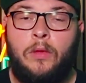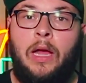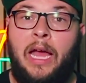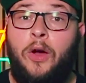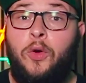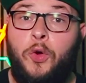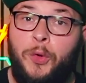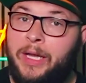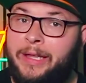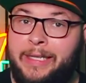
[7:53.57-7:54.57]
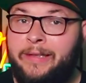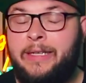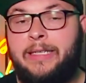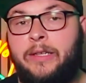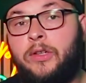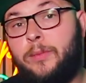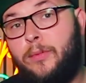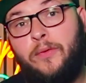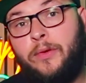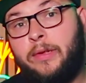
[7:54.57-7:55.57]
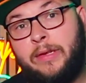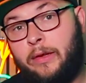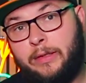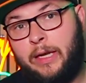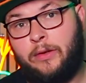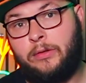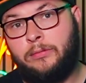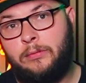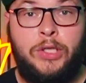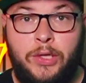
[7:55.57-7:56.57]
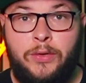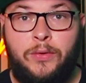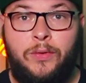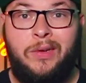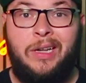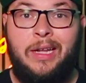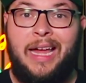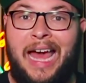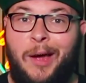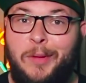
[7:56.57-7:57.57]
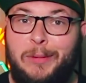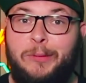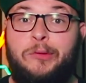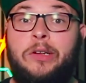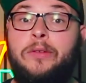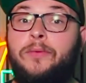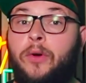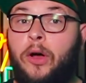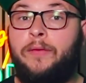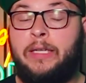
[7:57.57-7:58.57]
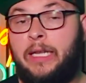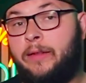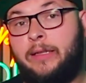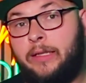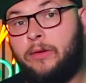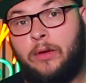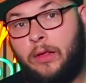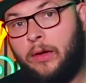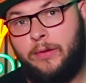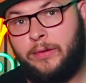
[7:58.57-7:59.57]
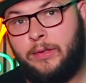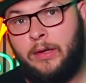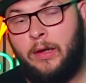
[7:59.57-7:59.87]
how quickly did these deals move through the sales cycle? Two, how many people were involved in getting the deal closed?